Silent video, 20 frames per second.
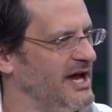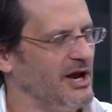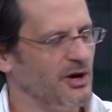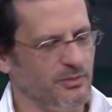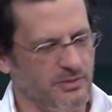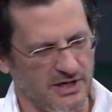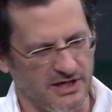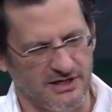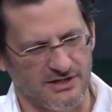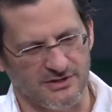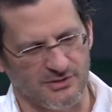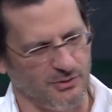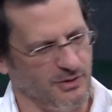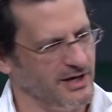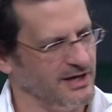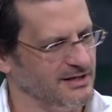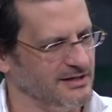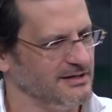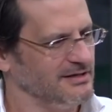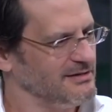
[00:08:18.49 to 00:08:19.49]
I don't mean in the
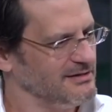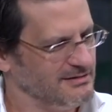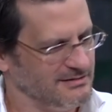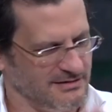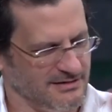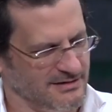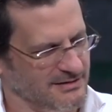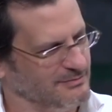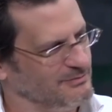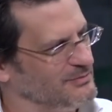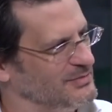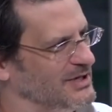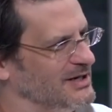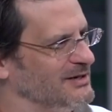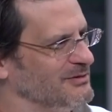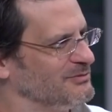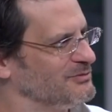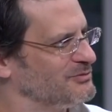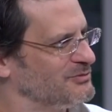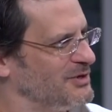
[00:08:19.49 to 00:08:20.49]
way that in
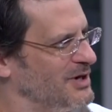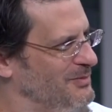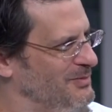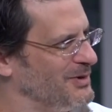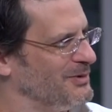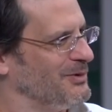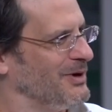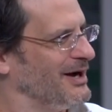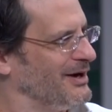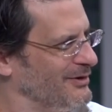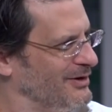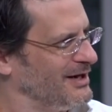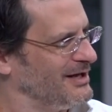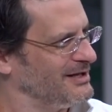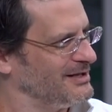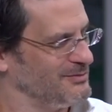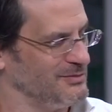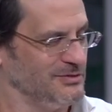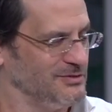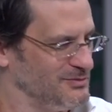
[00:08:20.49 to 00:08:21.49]
a creepy way or
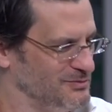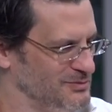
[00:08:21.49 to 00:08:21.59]
anything.